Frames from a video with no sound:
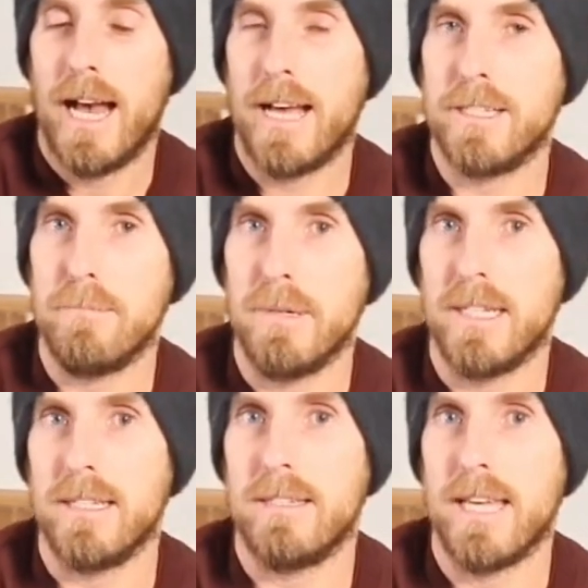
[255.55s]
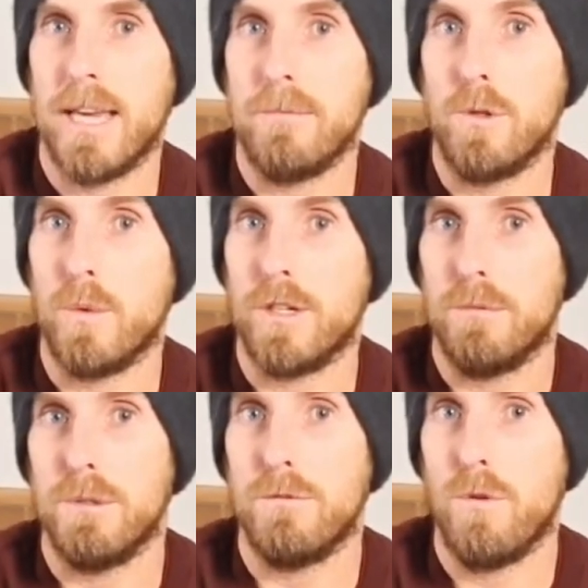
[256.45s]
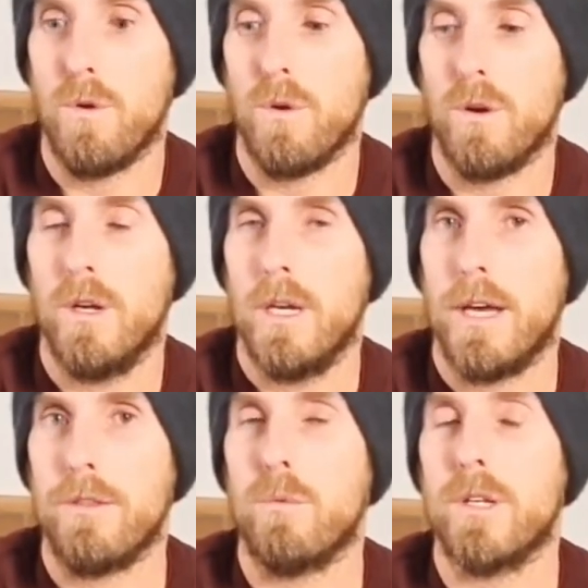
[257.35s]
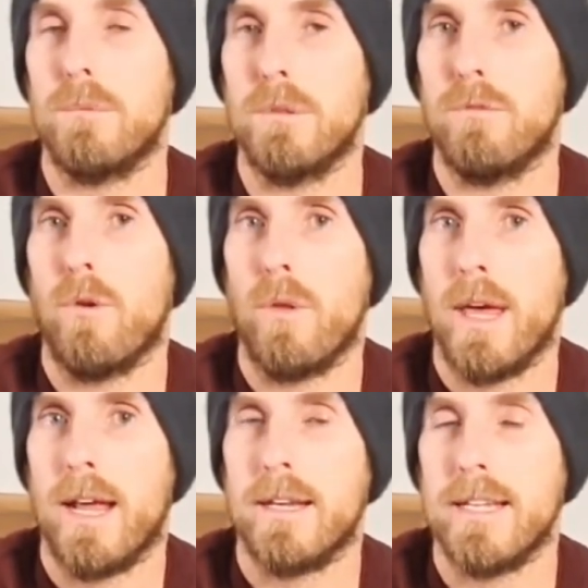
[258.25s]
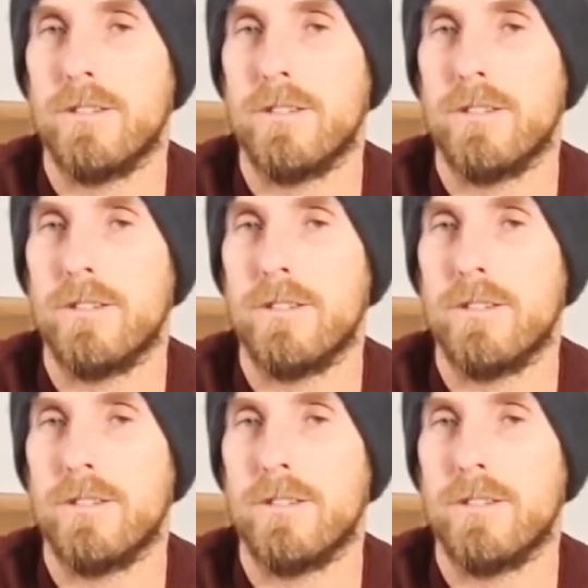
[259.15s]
Has it been the same the winter before and the winter before that?